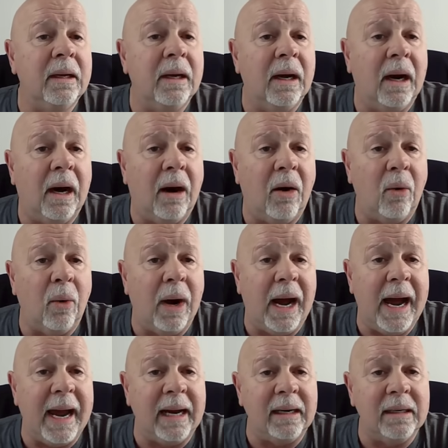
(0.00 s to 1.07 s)
All
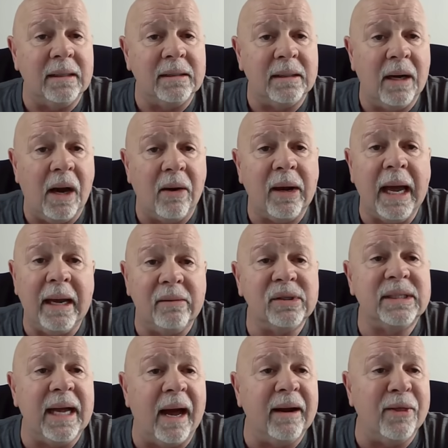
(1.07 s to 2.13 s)
right. Okay, it was
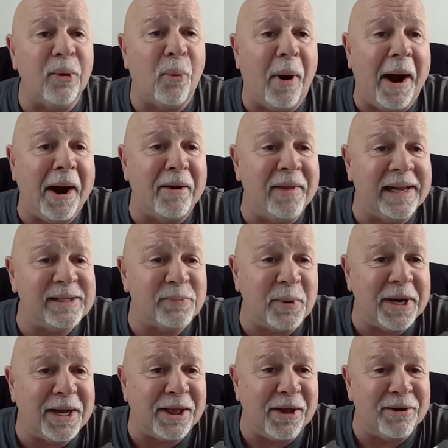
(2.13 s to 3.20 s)
down to the wire. That's
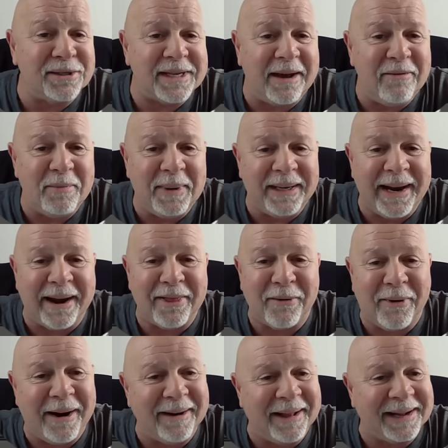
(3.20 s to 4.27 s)
pretty close. I haven't been down to the
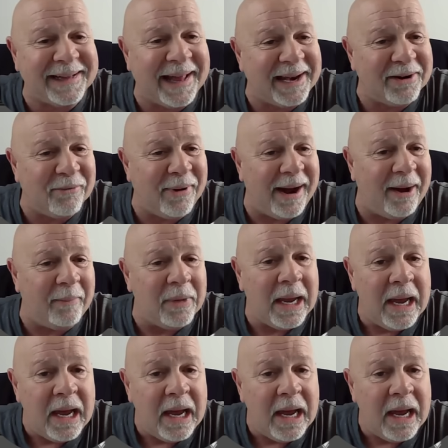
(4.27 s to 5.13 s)
wire like that in a while.